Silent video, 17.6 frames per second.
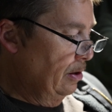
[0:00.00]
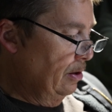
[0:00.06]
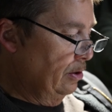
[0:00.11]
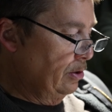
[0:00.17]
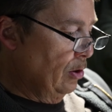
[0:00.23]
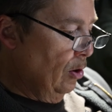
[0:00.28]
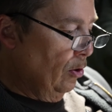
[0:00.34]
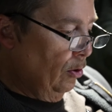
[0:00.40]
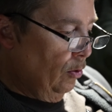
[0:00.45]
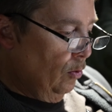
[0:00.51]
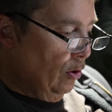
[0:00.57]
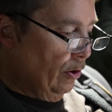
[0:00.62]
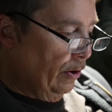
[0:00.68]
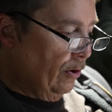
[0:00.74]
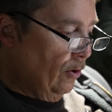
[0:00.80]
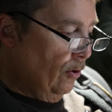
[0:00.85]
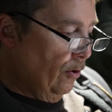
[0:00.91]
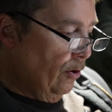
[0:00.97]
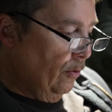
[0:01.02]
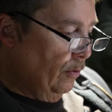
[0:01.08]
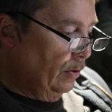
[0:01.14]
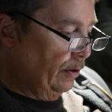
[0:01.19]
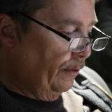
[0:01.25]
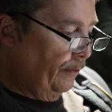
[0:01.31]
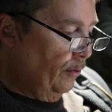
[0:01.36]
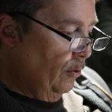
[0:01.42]
The total work order
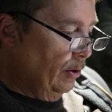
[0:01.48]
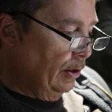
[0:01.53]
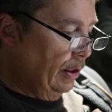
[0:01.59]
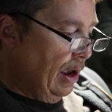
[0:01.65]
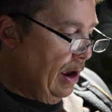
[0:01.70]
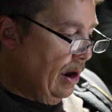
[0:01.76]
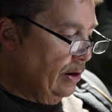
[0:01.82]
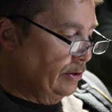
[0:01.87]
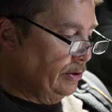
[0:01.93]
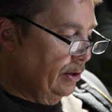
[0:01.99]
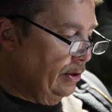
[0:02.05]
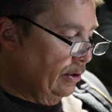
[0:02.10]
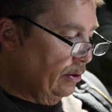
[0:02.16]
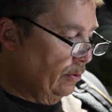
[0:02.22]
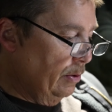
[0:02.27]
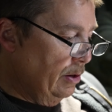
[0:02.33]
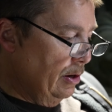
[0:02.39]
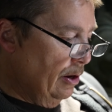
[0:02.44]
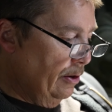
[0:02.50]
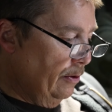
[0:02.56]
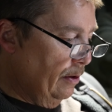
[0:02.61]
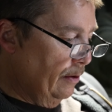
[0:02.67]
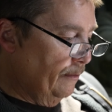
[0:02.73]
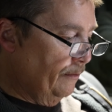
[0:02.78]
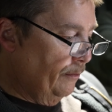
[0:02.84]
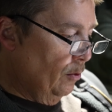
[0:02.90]
was
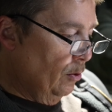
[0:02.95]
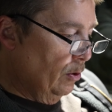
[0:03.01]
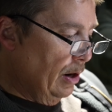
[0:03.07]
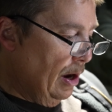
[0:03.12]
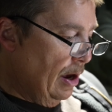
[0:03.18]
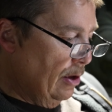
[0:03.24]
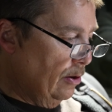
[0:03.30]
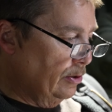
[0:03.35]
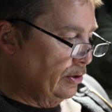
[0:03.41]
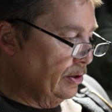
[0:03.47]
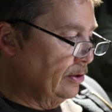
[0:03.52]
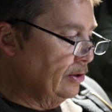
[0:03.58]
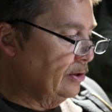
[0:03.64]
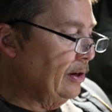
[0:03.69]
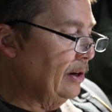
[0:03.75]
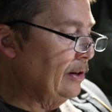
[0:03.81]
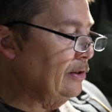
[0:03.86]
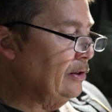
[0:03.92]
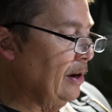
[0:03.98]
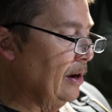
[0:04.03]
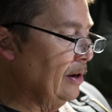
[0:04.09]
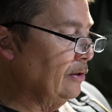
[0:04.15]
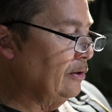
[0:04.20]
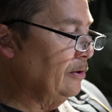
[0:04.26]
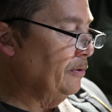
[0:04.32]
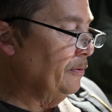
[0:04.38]

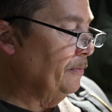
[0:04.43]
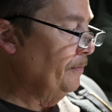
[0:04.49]
$4,304.06.